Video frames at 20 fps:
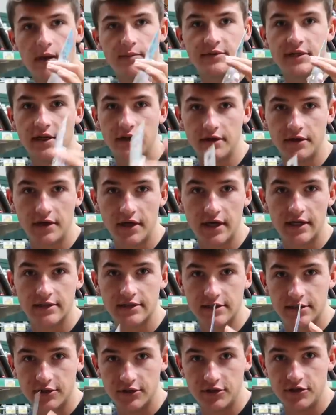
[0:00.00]
I'm telling you guys,
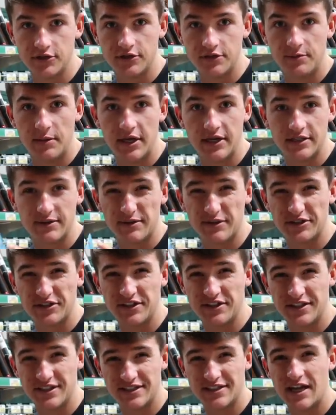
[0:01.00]
it's a juice bait,
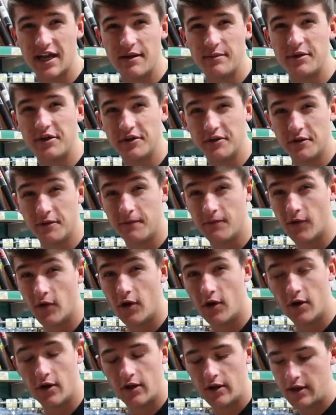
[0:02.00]
especially this time here in the
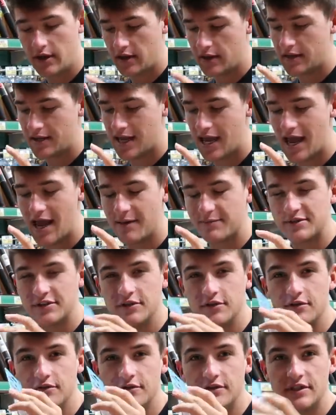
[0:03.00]
fall. They
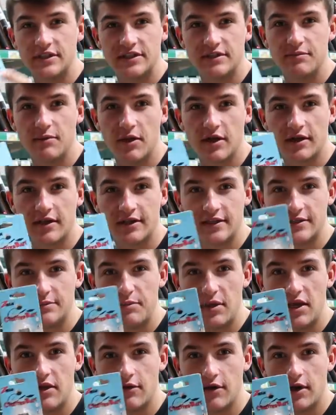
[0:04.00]
absolutely smug this
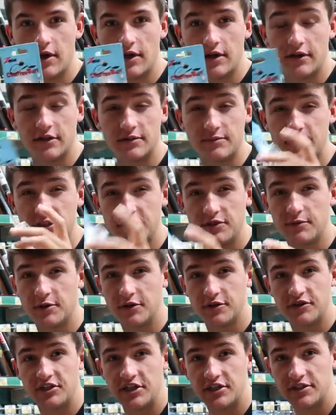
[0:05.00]
bait right here, especially when
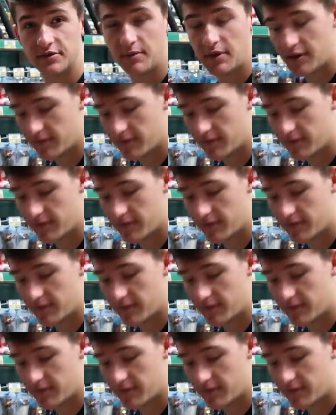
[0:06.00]
they're chasing